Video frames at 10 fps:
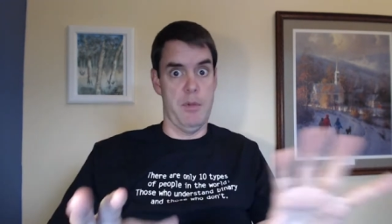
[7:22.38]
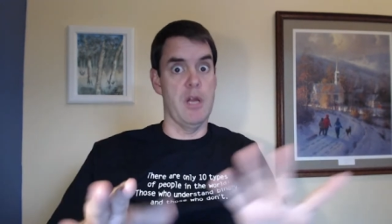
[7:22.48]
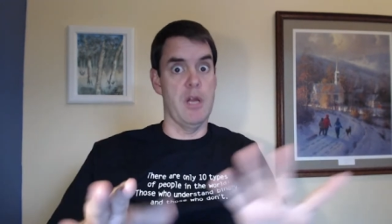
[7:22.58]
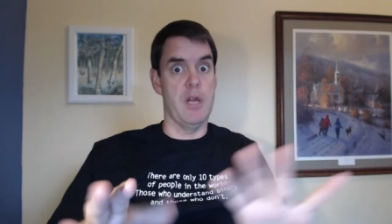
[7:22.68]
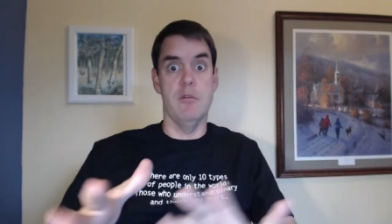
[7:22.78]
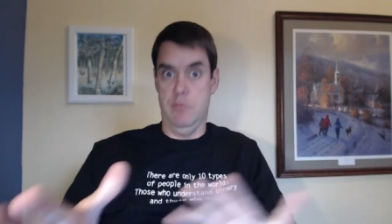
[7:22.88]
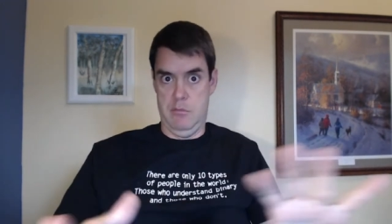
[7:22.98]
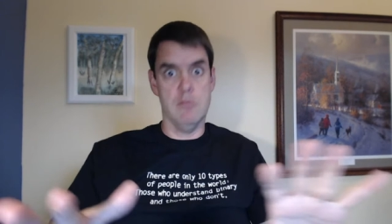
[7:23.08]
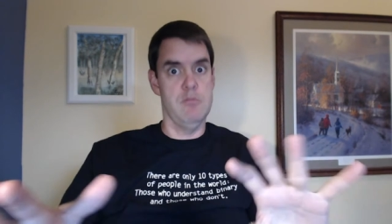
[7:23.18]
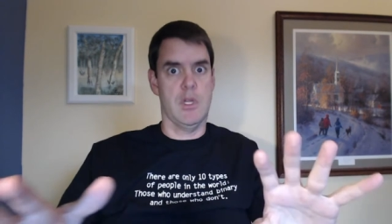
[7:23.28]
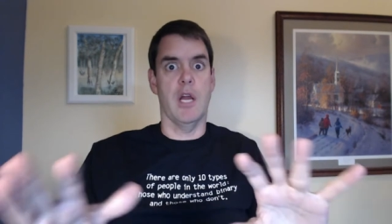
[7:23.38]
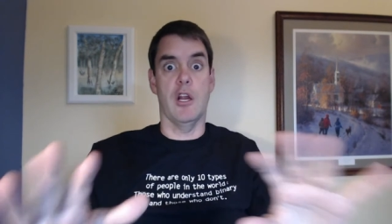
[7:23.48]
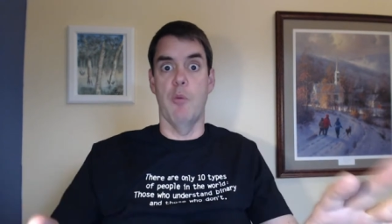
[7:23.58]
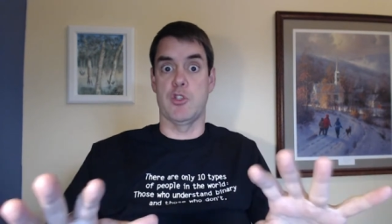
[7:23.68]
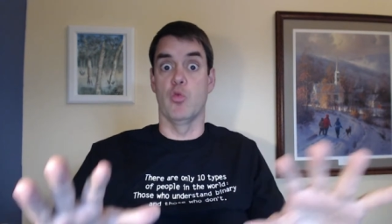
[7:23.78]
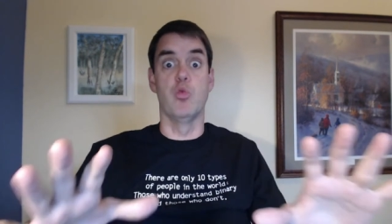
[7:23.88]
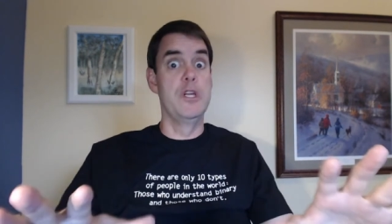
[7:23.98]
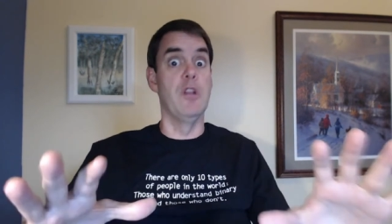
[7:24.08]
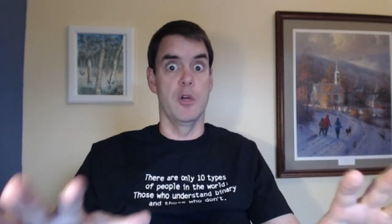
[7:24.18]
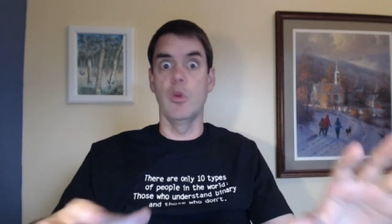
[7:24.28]
I'm going to kind of go back to
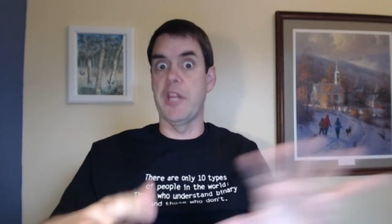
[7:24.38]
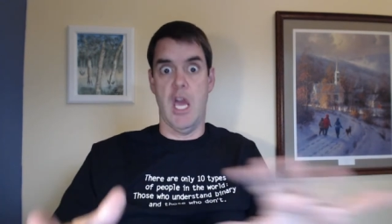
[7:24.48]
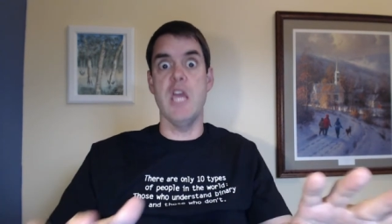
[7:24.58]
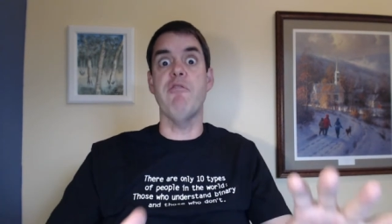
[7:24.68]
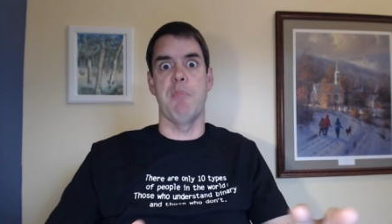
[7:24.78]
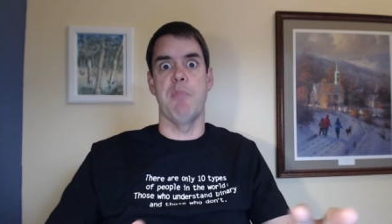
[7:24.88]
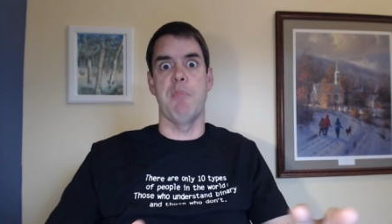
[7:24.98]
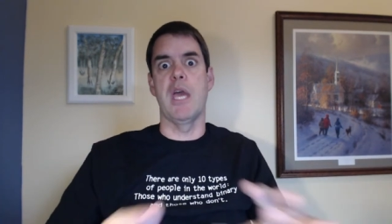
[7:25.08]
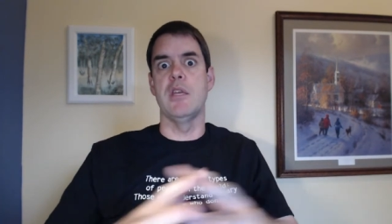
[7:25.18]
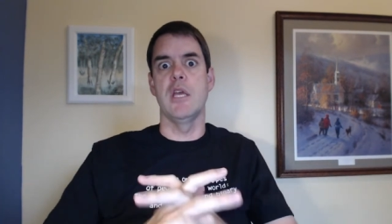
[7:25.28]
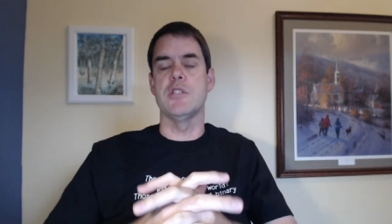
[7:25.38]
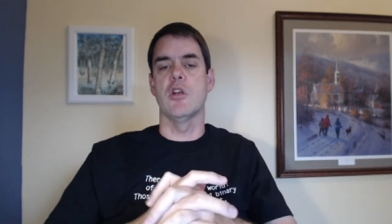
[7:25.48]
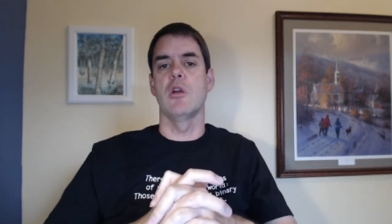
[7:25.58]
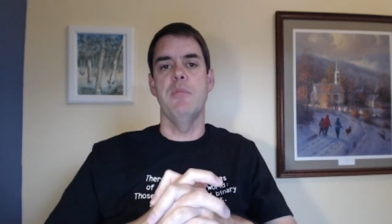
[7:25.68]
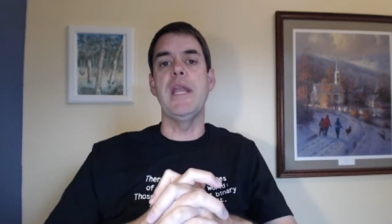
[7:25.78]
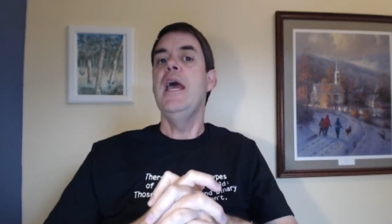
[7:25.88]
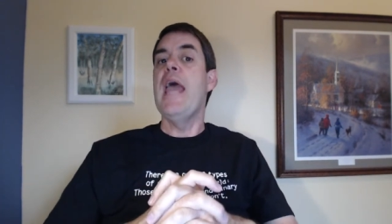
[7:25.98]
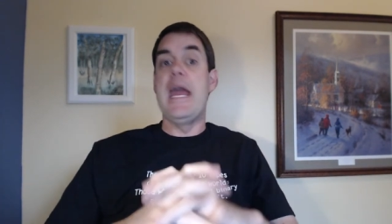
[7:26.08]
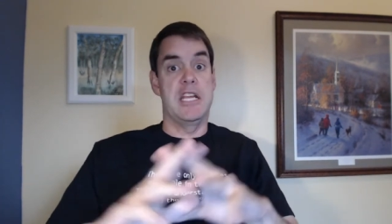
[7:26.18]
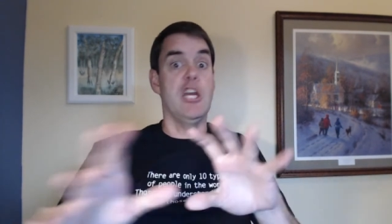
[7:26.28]
really, really caveman days here in a minute
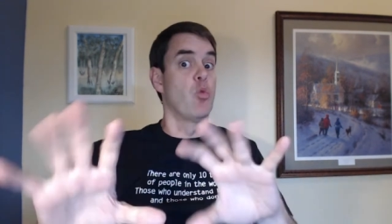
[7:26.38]
and get